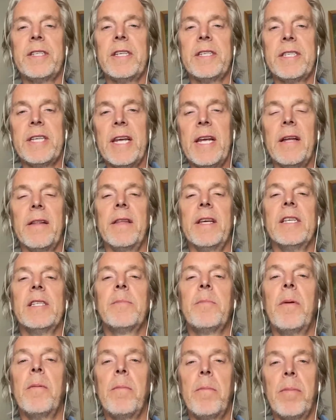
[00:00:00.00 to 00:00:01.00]
is seeing this.
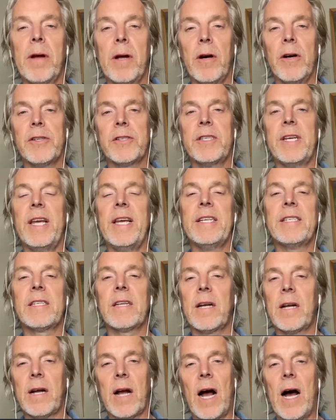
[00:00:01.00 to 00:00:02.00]
Because
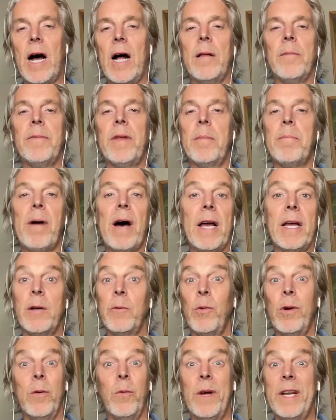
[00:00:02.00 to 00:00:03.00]
he's calm that Bayern
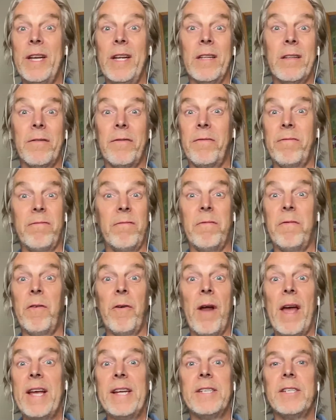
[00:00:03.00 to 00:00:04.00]
will win it
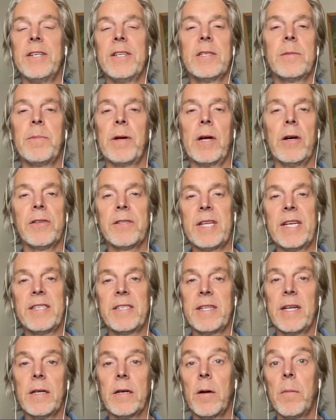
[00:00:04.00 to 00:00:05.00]
for ages because they
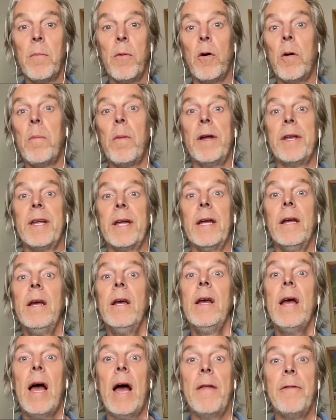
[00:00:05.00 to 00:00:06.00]
still got more money
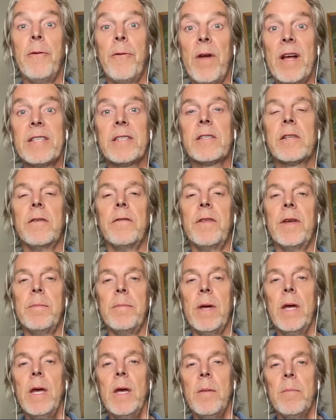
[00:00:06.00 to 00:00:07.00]
than the rest of
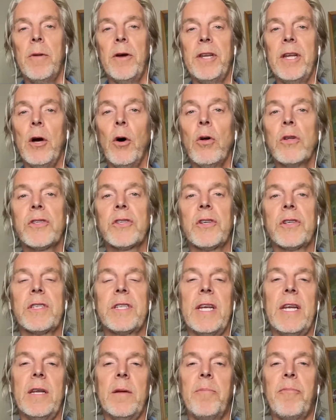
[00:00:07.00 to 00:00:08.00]
them. But he also
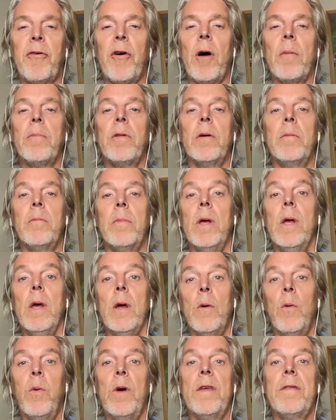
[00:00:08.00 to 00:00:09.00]
sees the problem
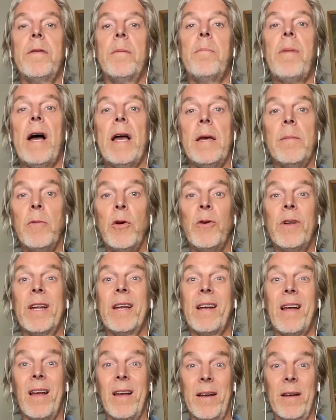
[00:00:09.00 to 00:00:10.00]
with Bayern
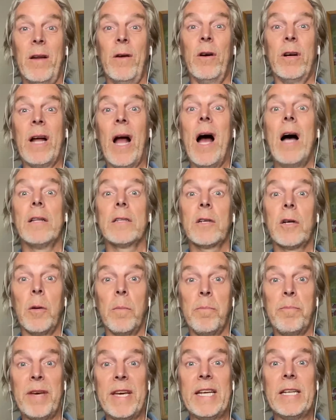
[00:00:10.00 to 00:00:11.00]
Munich. They can't
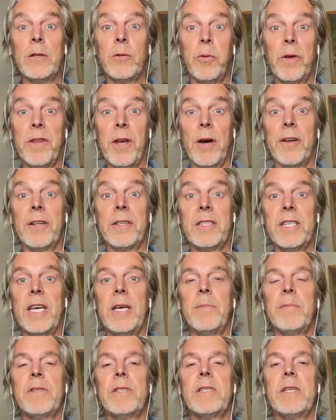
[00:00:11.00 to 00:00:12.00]
compete with the other
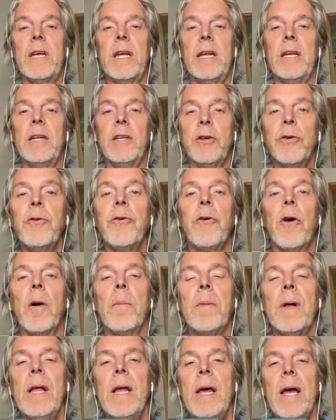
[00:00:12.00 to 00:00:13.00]
teams in
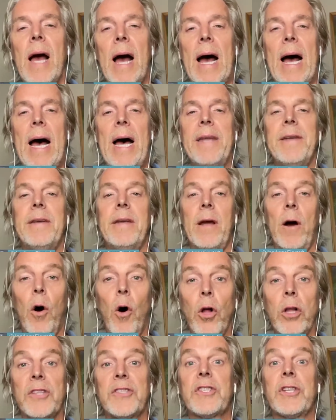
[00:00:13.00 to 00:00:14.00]
Europe. And
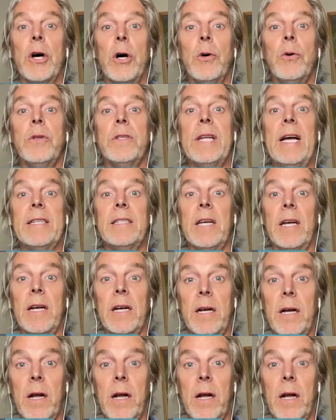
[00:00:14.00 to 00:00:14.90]
also that the